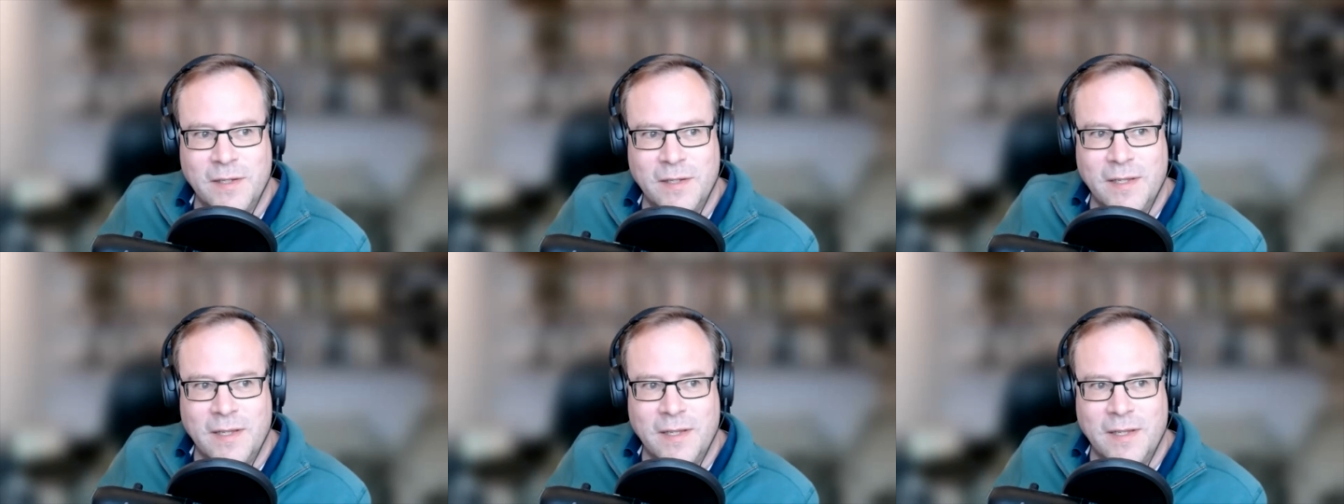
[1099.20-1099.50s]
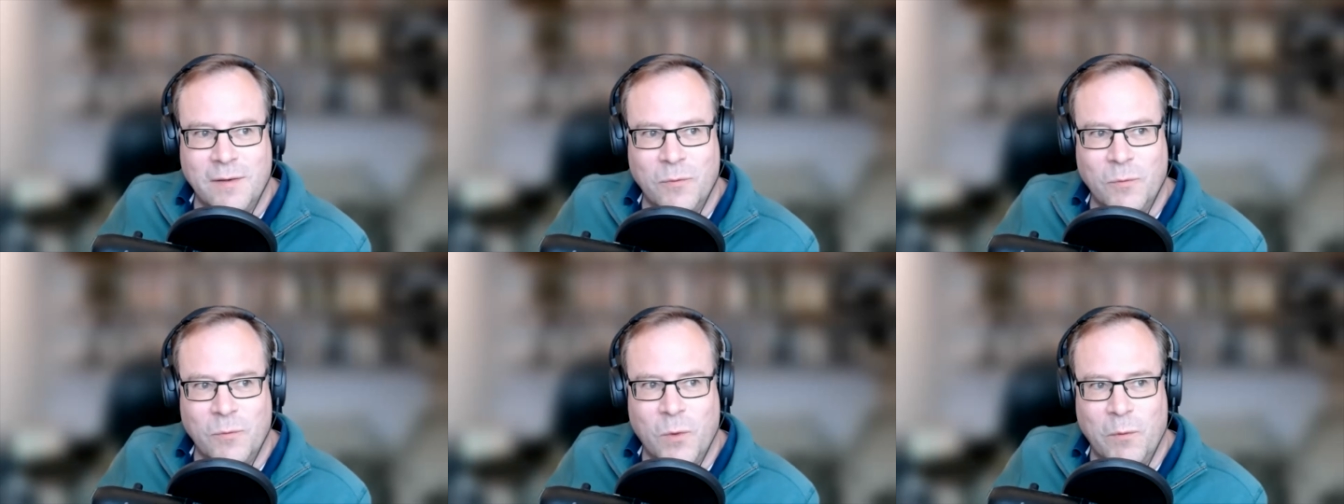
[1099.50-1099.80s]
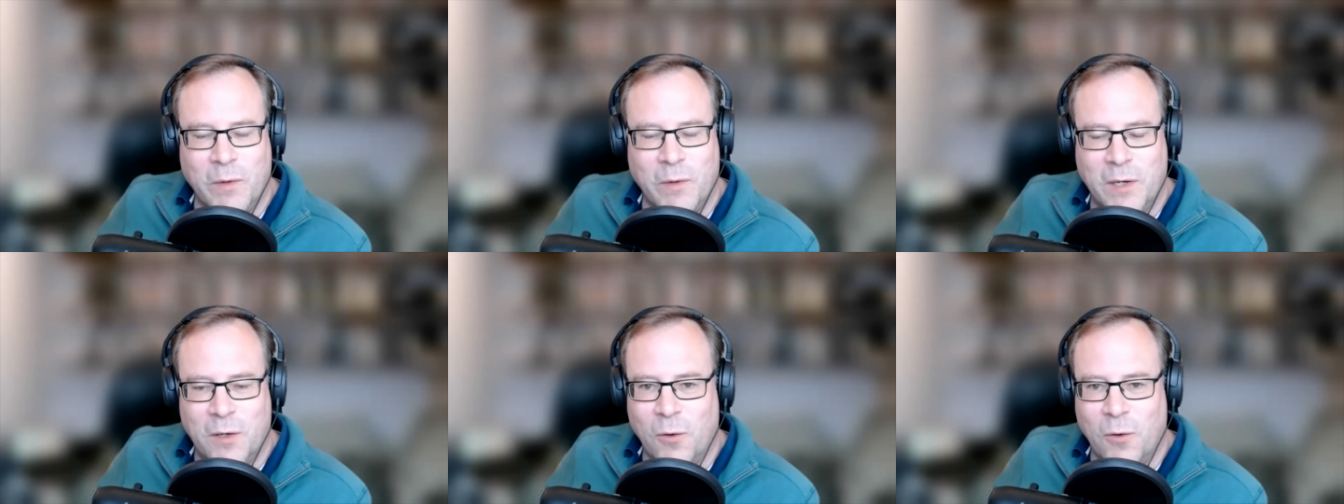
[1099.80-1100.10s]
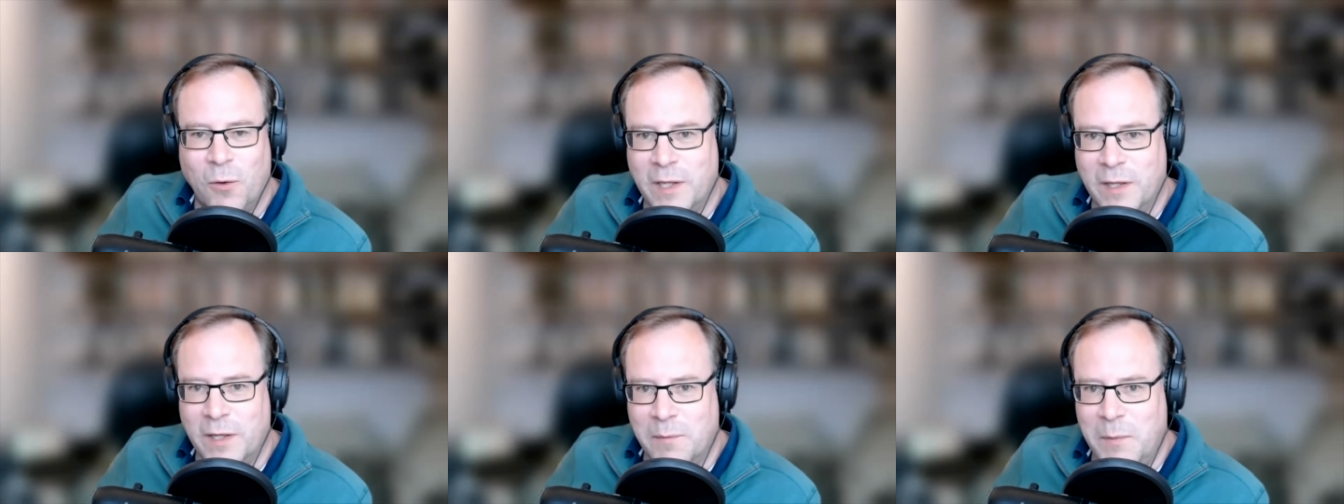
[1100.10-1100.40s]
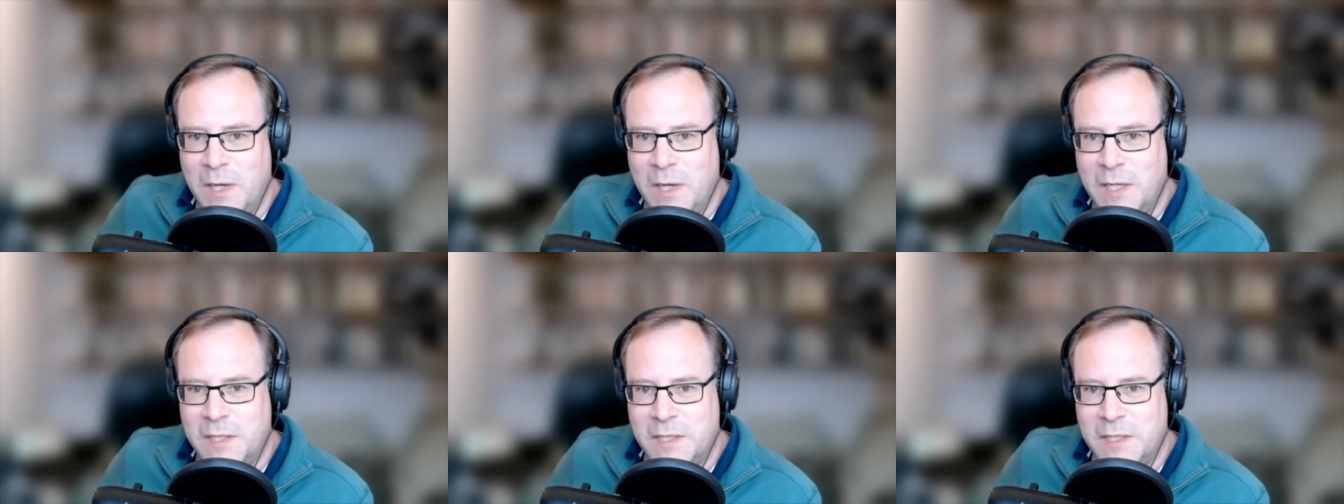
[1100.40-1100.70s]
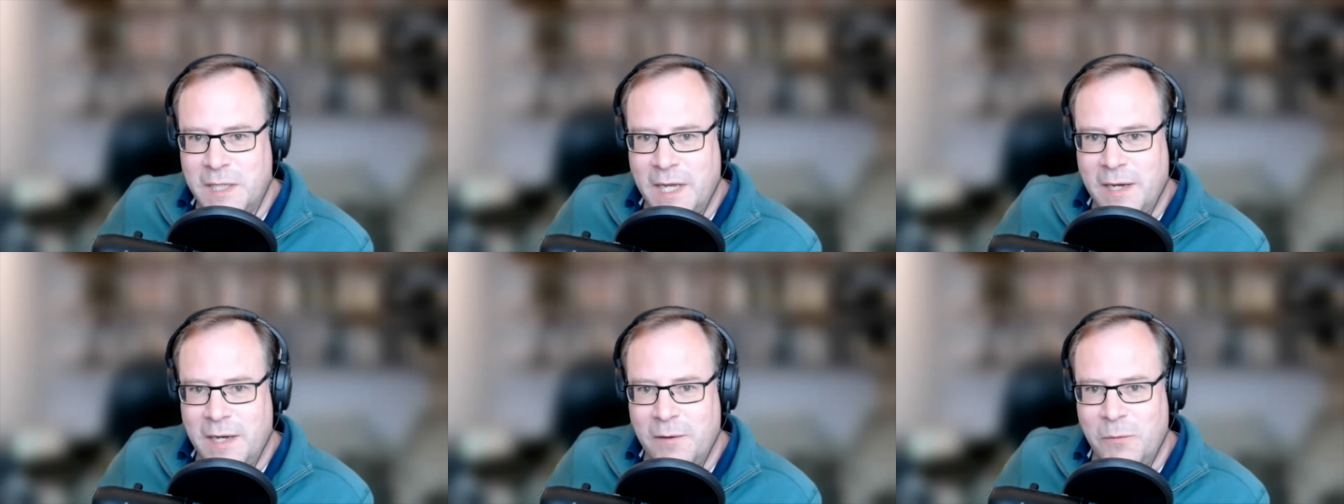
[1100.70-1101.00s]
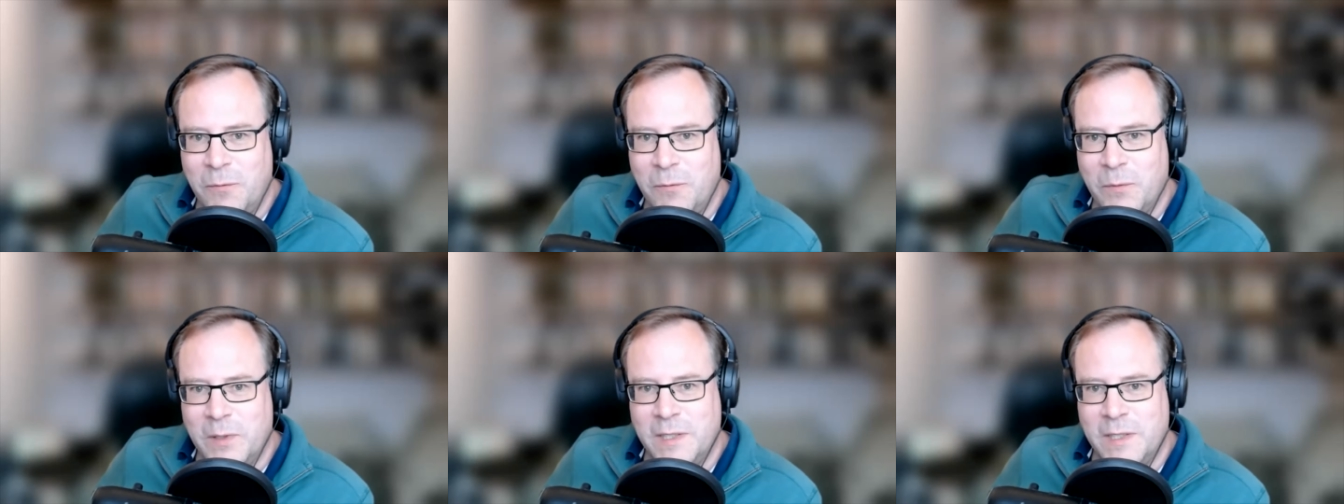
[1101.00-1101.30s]
what we're calling the merge now,
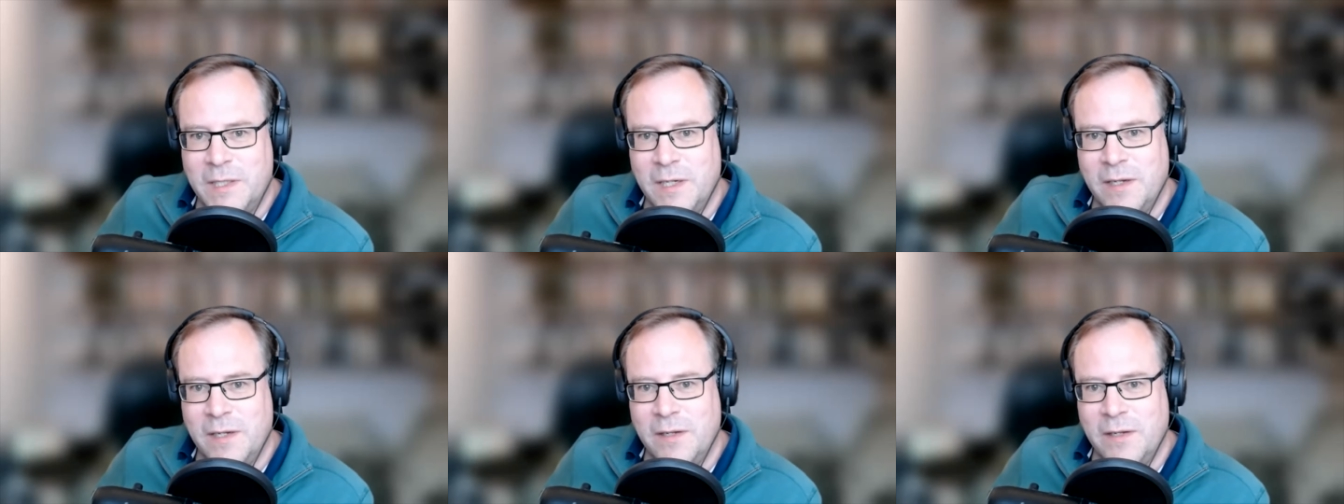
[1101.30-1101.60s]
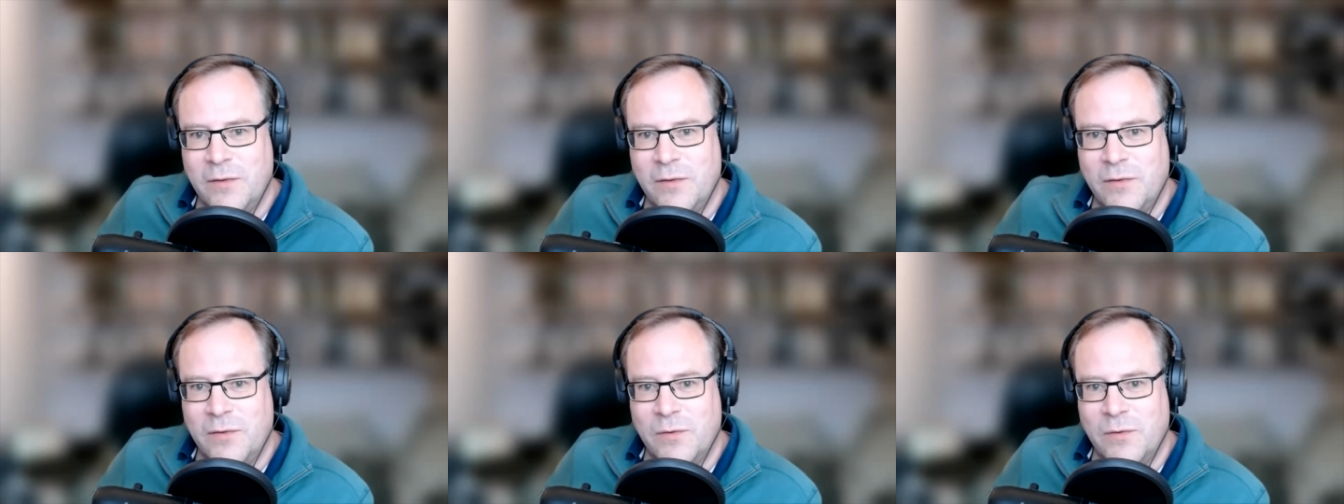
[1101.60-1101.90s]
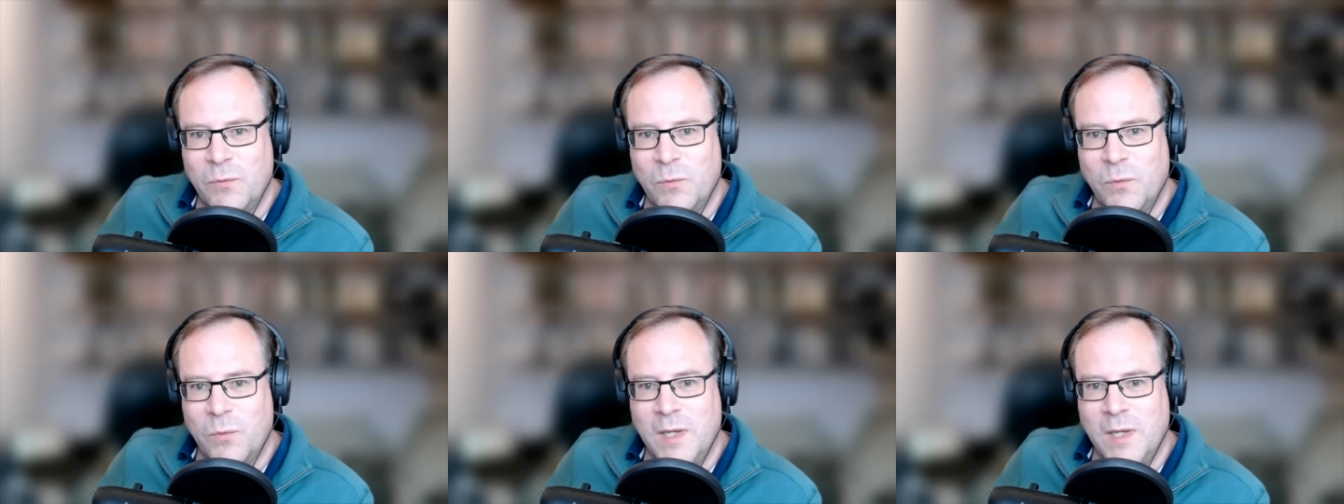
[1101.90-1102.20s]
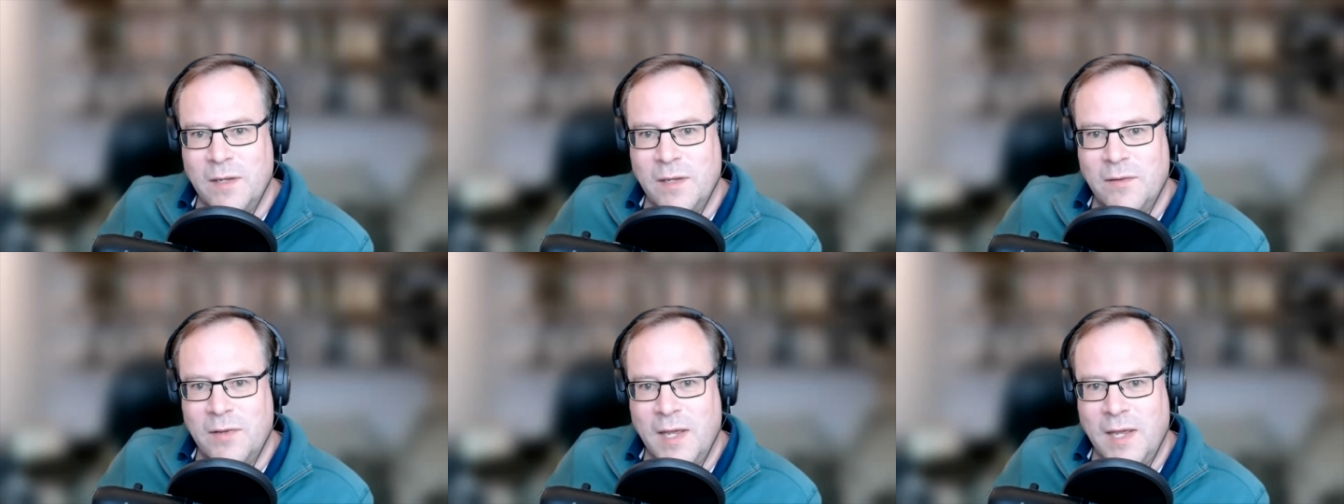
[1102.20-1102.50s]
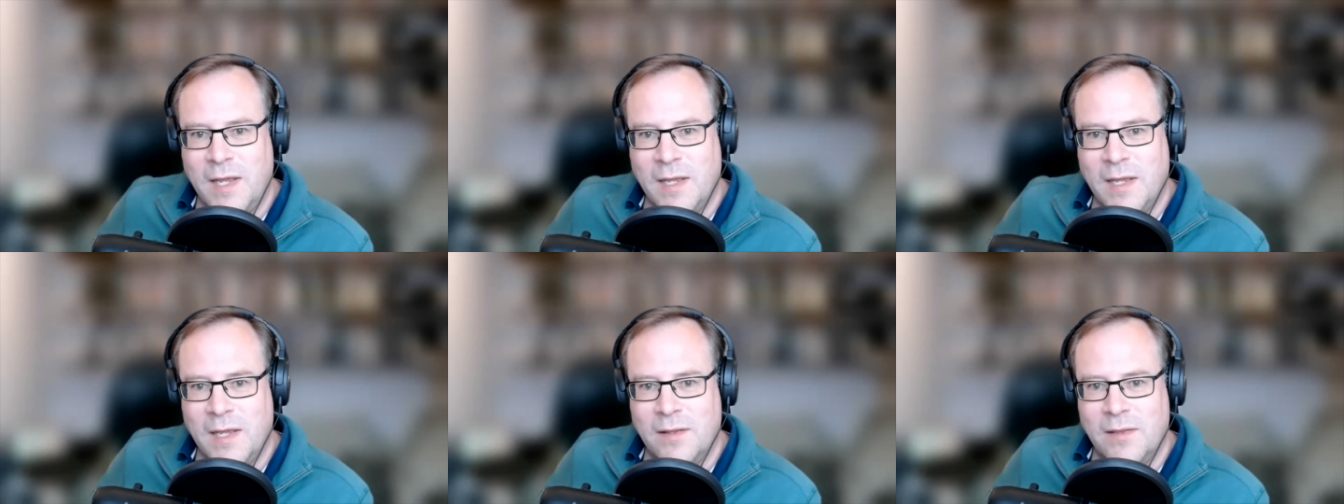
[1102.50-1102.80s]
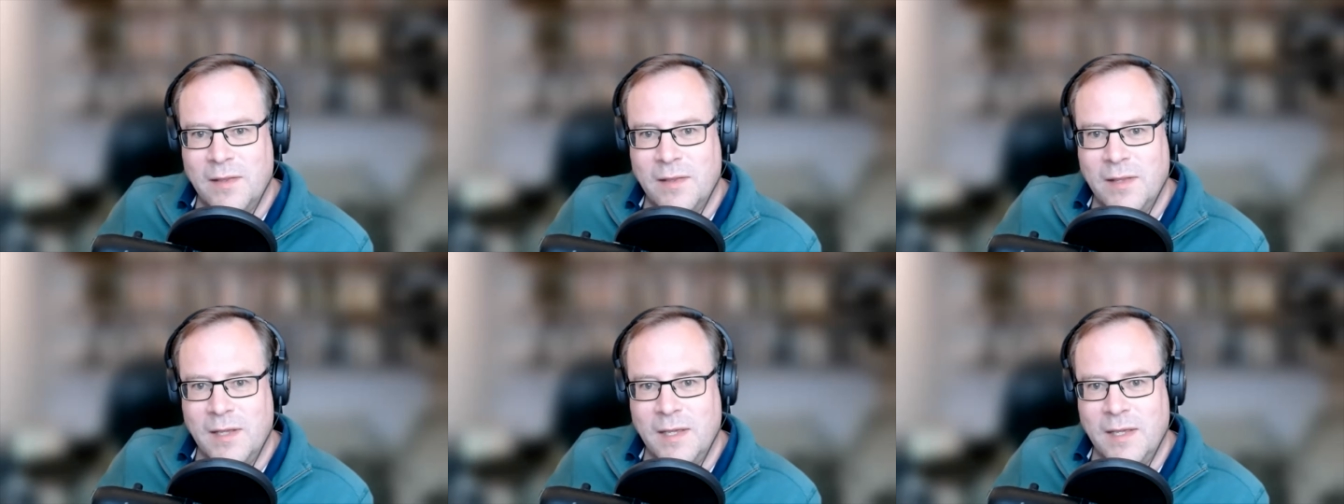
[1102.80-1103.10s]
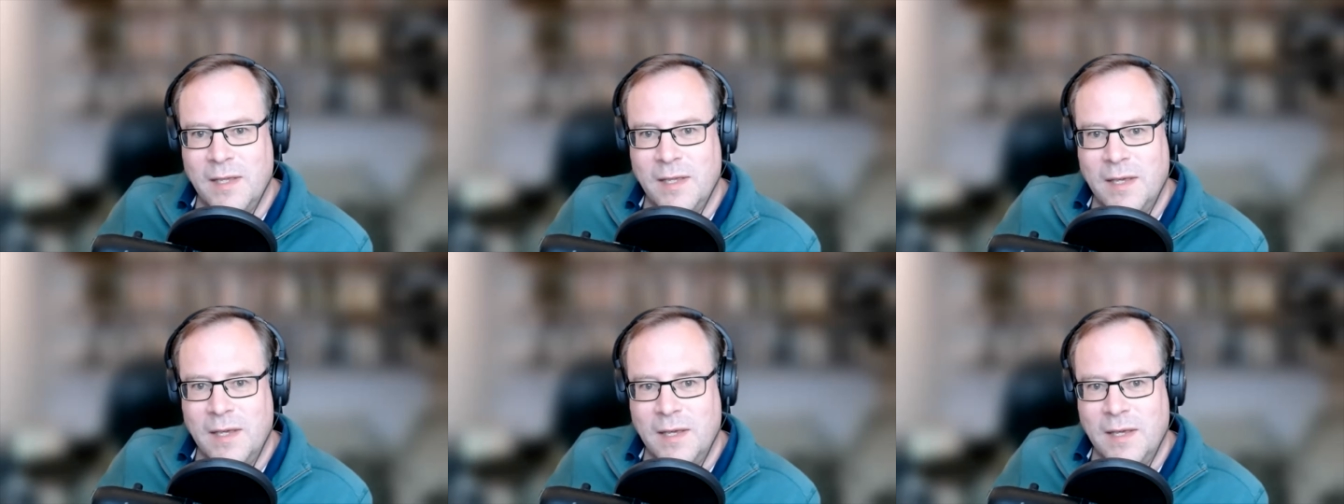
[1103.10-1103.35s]
which is we take the